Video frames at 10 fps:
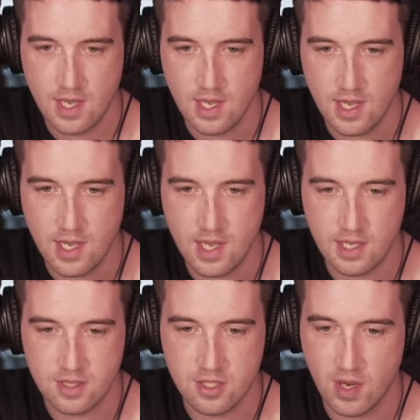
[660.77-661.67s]
And
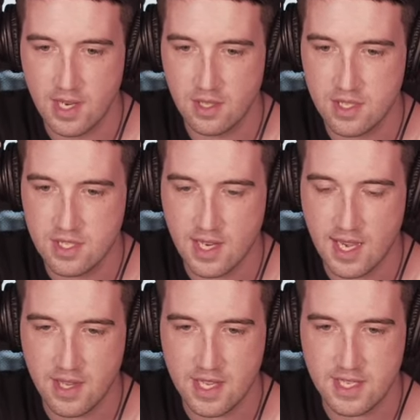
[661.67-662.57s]
let's go ahead and listen to
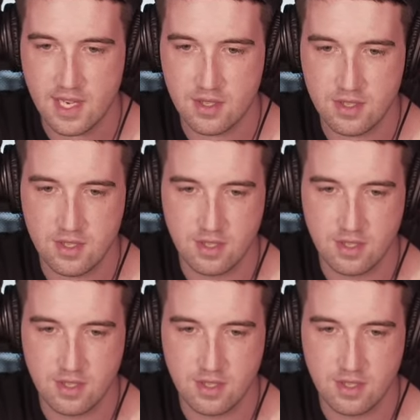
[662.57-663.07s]
how that sounds.